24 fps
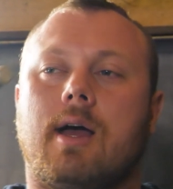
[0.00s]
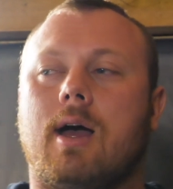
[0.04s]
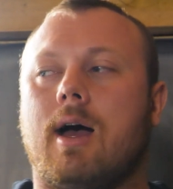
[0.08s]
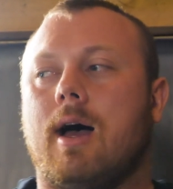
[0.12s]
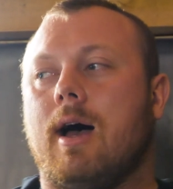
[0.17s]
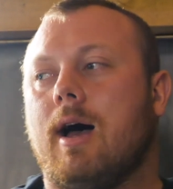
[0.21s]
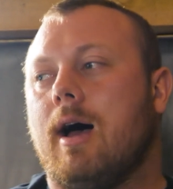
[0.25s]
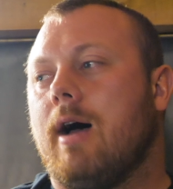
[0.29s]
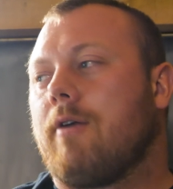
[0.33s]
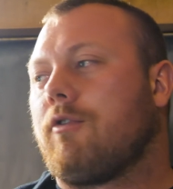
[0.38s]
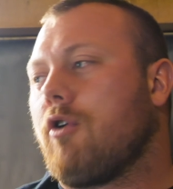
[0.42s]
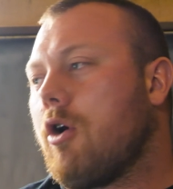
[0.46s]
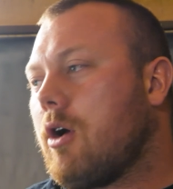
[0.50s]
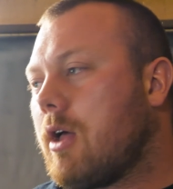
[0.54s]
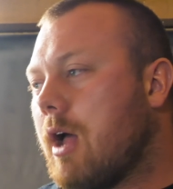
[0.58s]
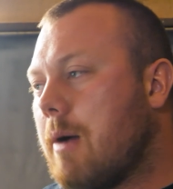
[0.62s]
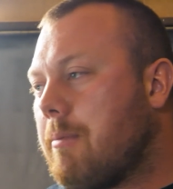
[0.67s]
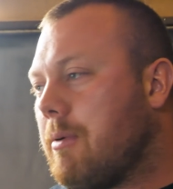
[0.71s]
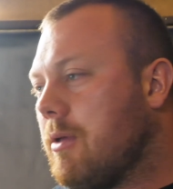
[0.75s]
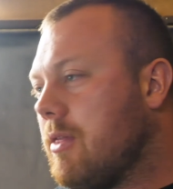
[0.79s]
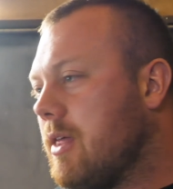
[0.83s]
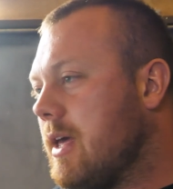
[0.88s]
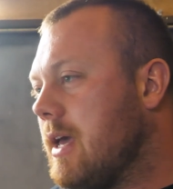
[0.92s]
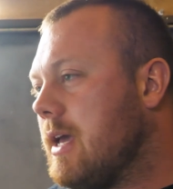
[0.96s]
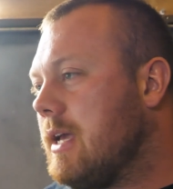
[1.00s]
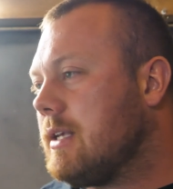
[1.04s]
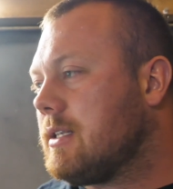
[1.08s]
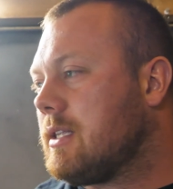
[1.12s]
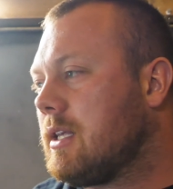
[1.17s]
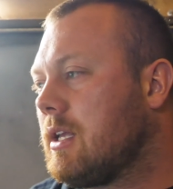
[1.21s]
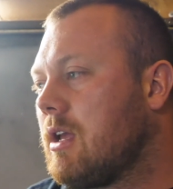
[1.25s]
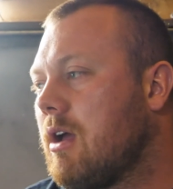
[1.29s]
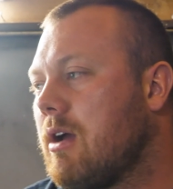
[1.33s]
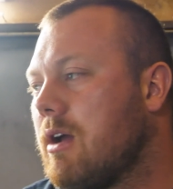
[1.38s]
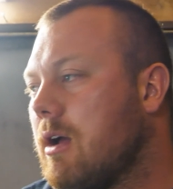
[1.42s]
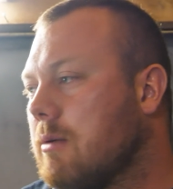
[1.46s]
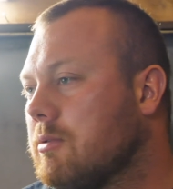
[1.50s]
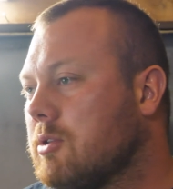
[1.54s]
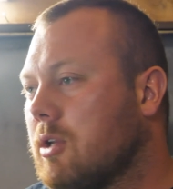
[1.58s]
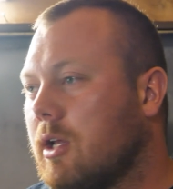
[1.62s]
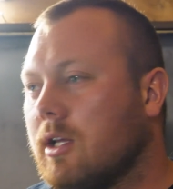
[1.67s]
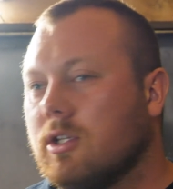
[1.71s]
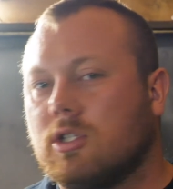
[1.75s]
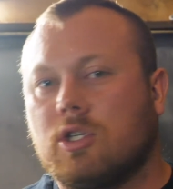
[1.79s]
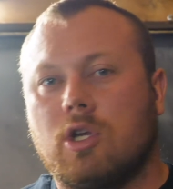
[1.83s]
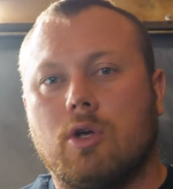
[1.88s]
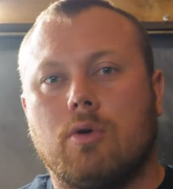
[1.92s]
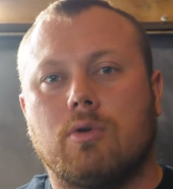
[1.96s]
I've got a couple of these and going up to
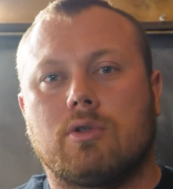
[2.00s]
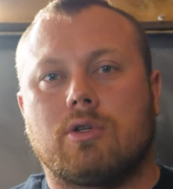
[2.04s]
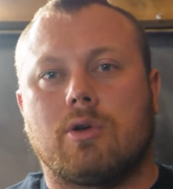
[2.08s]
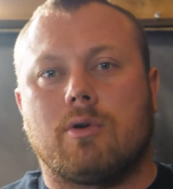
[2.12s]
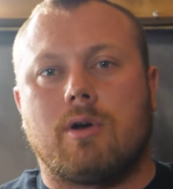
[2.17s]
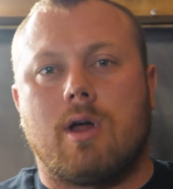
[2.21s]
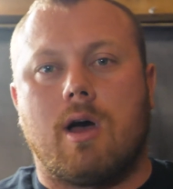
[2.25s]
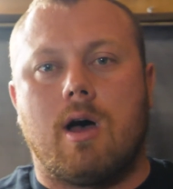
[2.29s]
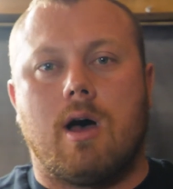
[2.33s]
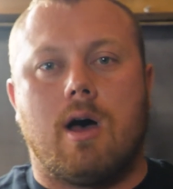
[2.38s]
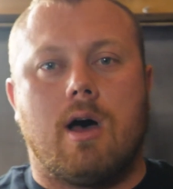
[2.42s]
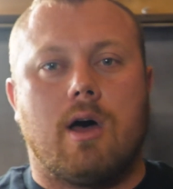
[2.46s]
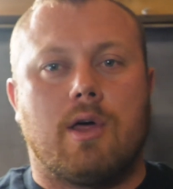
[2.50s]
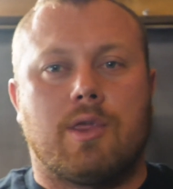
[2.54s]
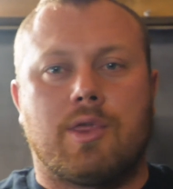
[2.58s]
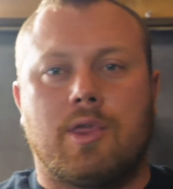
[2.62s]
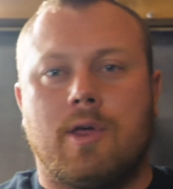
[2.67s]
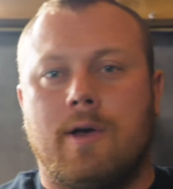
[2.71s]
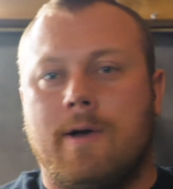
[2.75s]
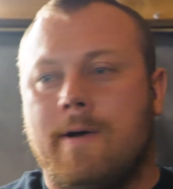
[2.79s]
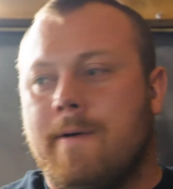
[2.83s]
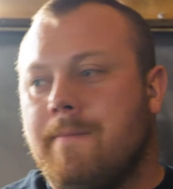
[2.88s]
like 2, 2.5.